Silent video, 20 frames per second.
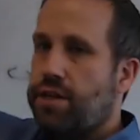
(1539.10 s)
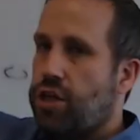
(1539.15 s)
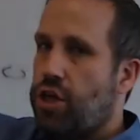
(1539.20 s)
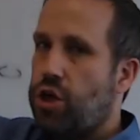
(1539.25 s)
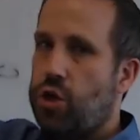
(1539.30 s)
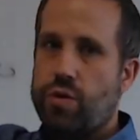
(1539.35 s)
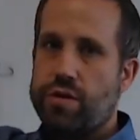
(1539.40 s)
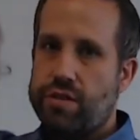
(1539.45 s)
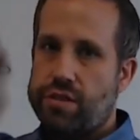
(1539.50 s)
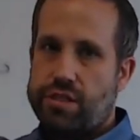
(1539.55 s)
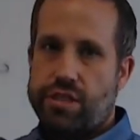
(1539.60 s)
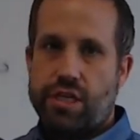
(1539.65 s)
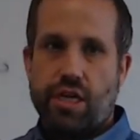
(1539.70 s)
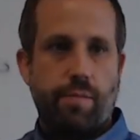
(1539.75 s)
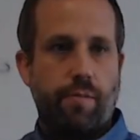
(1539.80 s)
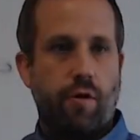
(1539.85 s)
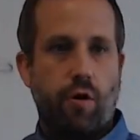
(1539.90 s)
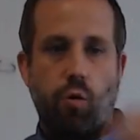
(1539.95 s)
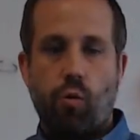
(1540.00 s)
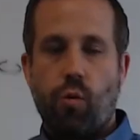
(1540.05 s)
and
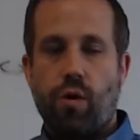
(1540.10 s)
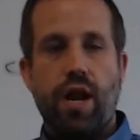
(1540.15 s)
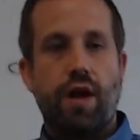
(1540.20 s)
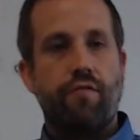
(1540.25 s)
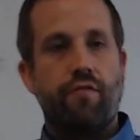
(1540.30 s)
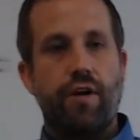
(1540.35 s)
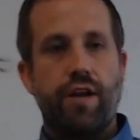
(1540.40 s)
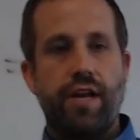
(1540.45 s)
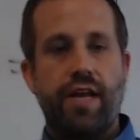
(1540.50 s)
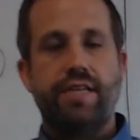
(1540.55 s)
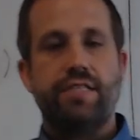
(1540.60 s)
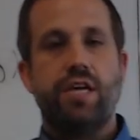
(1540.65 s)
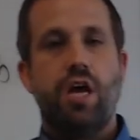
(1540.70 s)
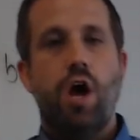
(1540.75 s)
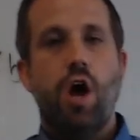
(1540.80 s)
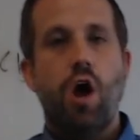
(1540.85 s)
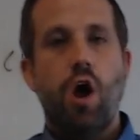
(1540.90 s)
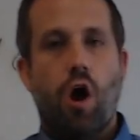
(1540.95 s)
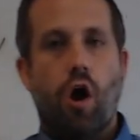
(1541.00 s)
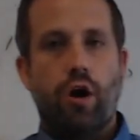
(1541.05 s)
sigma or whatever it is
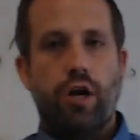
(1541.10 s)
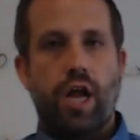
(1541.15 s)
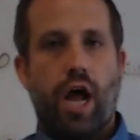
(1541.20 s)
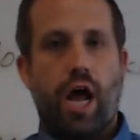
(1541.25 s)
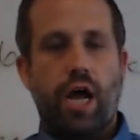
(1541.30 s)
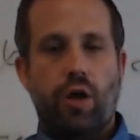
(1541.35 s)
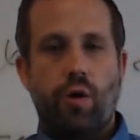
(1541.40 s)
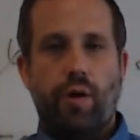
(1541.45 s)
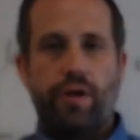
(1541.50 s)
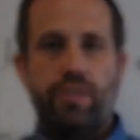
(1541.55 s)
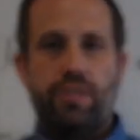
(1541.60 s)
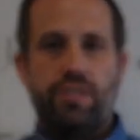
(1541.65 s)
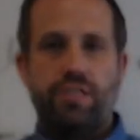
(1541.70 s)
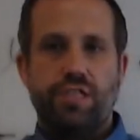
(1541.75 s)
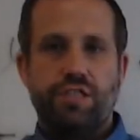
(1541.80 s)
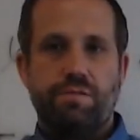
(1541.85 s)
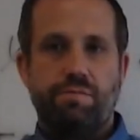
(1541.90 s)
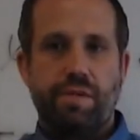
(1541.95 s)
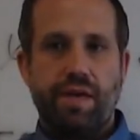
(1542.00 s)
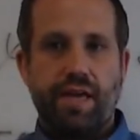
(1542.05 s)
are not going to
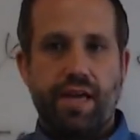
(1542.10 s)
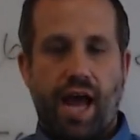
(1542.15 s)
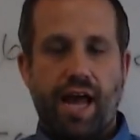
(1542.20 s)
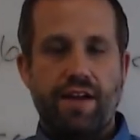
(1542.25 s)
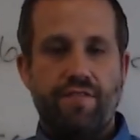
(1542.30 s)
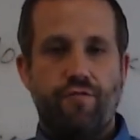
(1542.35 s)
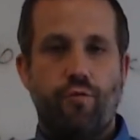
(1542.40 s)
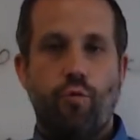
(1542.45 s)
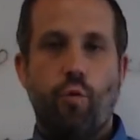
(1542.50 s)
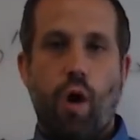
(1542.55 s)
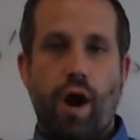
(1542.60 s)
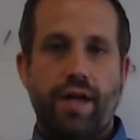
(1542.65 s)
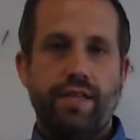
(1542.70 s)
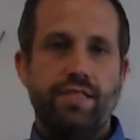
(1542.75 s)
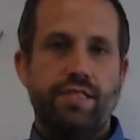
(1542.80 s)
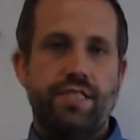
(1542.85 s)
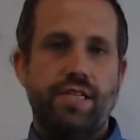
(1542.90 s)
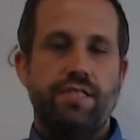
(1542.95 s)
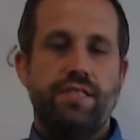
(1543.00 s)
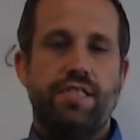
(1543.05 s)
just be kind of ones
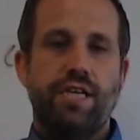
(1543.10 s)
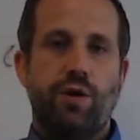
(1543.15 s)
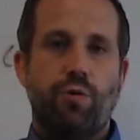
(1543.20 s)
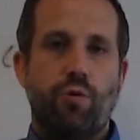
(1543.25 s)
and zeros.